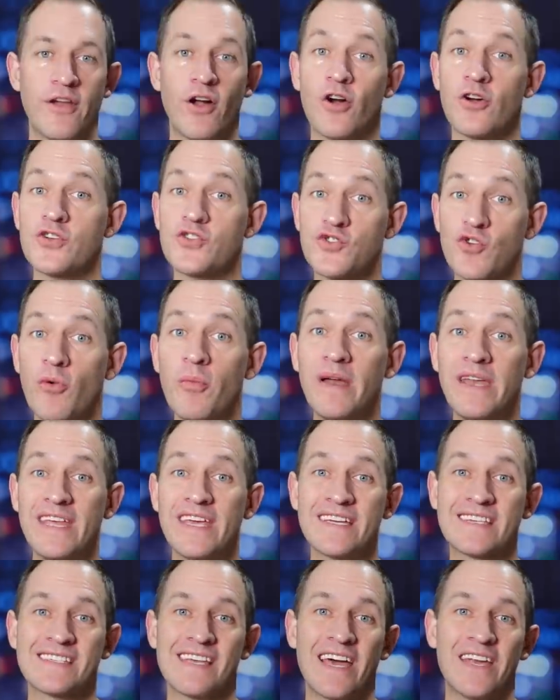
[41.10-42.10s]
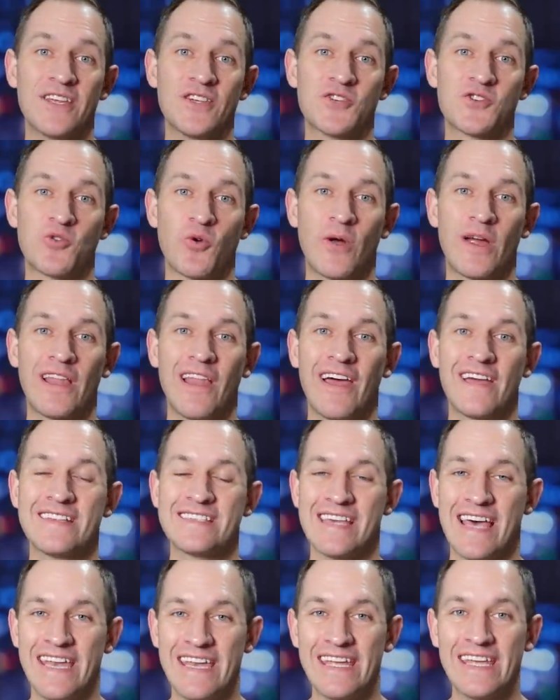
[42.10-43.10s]
There are so many exciting
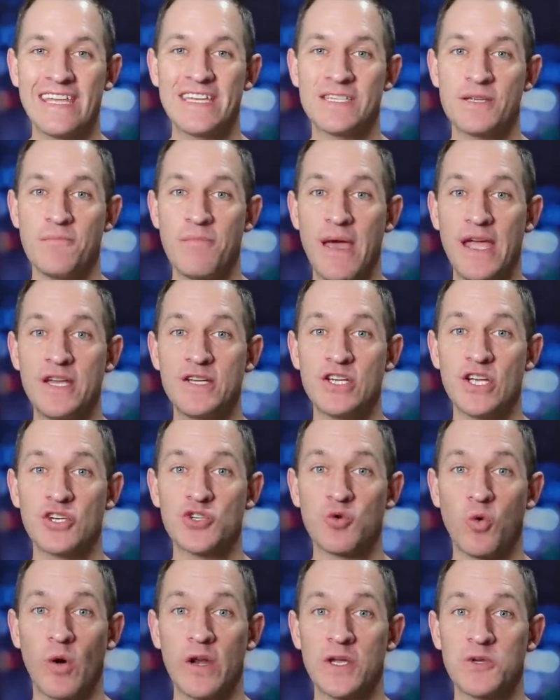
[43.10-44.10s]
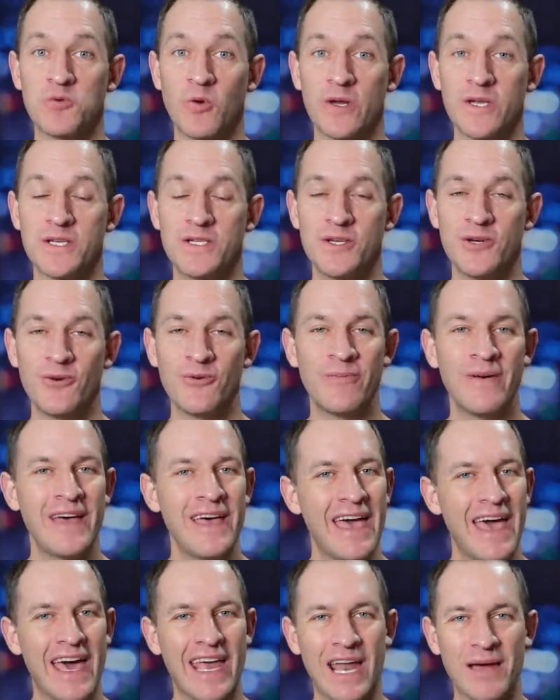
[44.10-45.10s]
storylines heading into Beijing 2022,
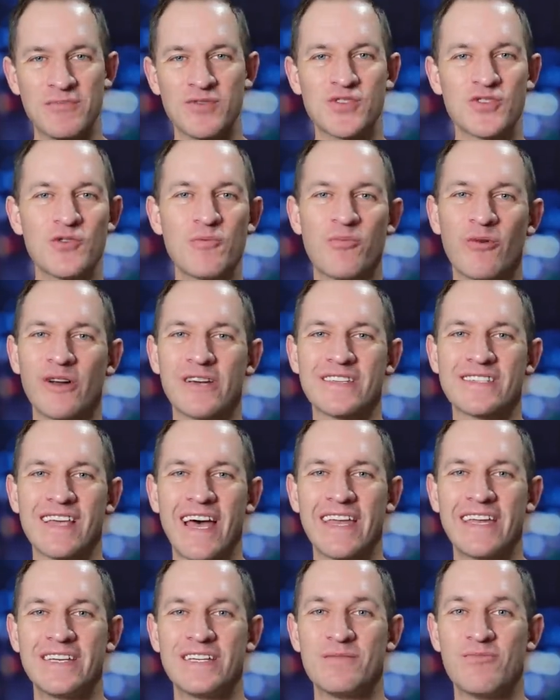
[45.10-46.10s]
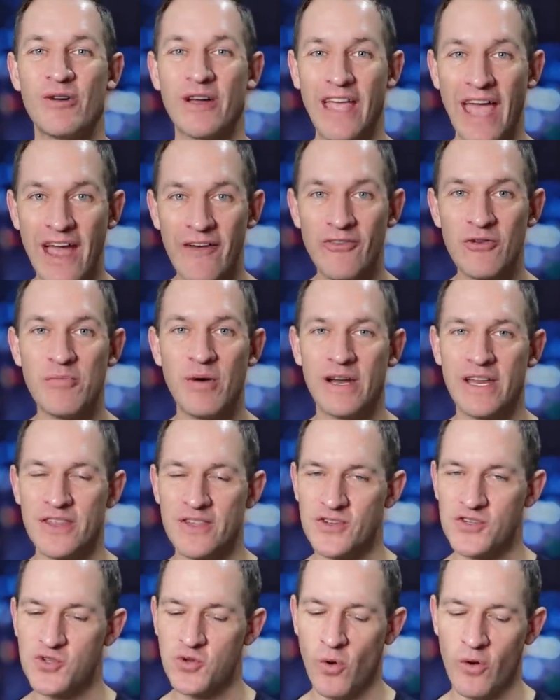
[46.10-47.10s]
and I'm super excited to bring everybody
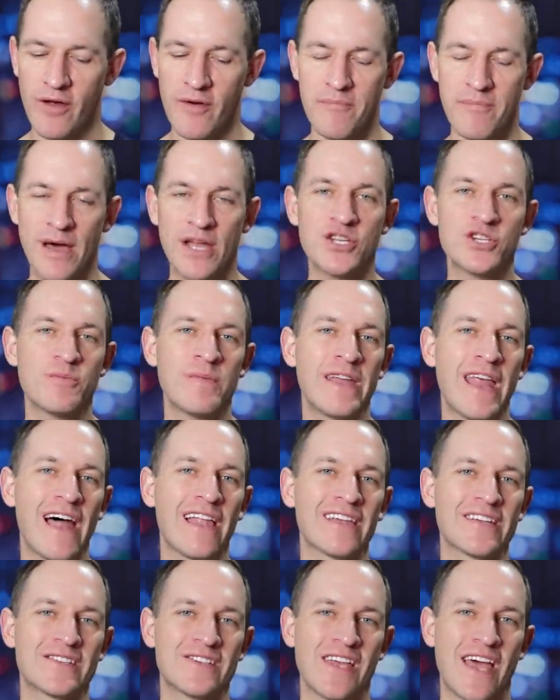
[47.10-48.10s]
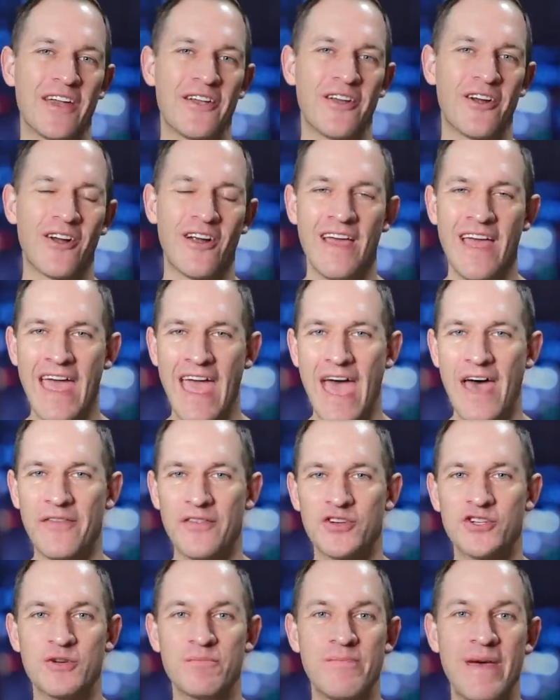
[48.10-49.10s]
the story of Benjamin Alexander
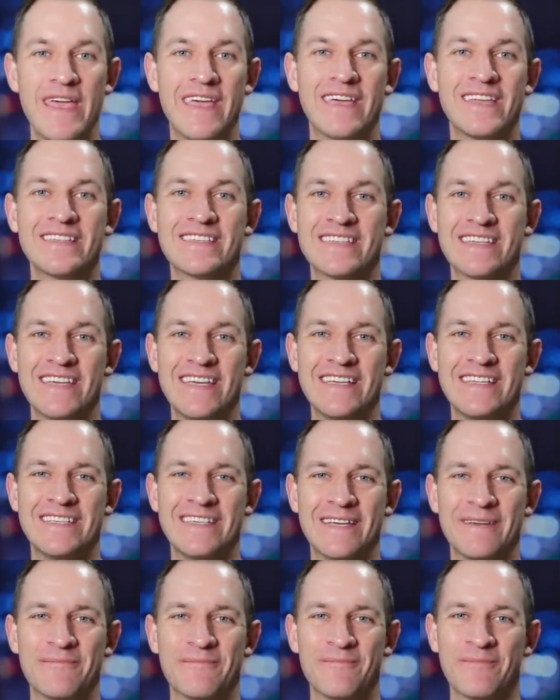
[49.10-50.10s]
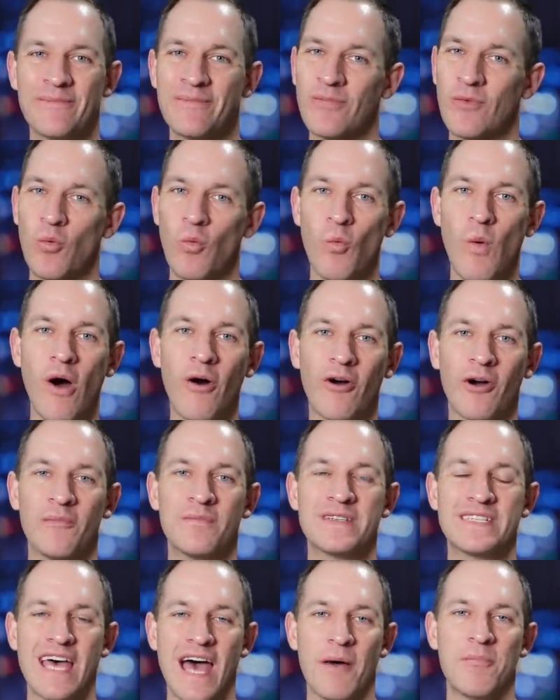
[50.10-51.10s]
and the Jamaican ski team.
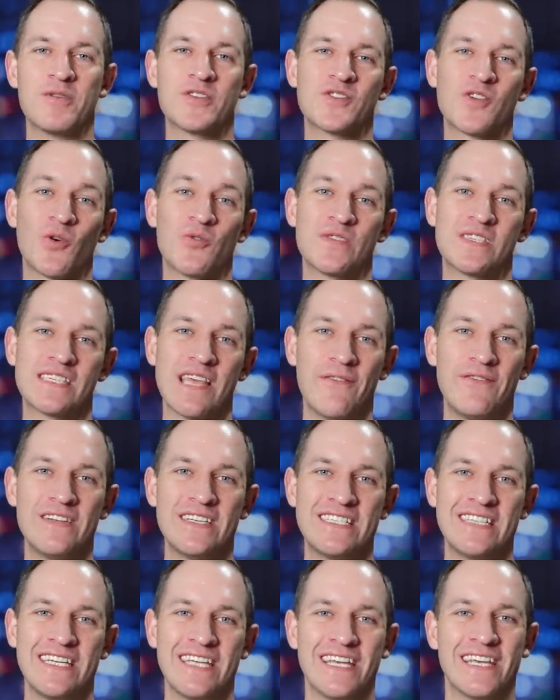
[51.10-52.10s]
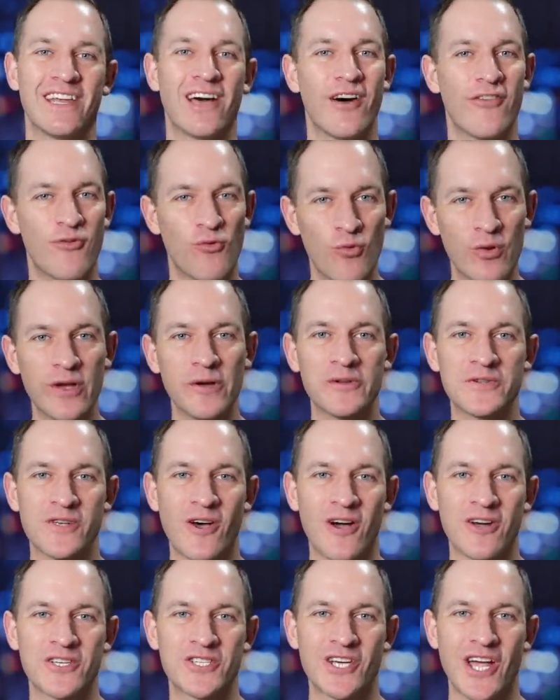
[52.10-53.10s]
Welcome to episode 17 of Real
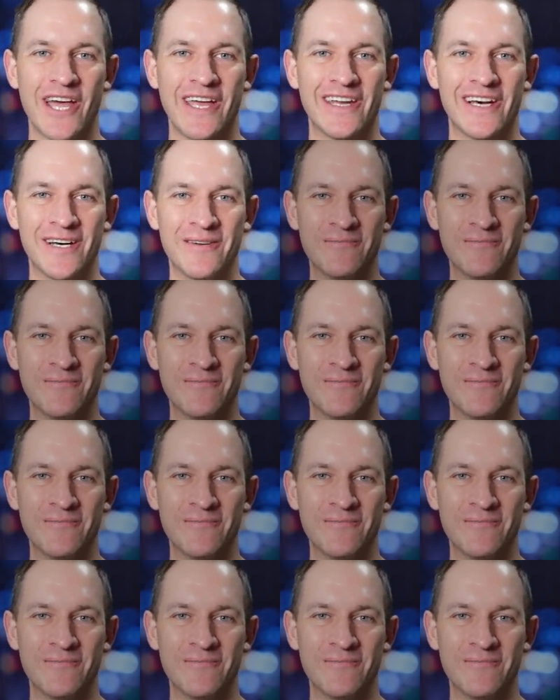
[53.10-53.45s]
Talk China.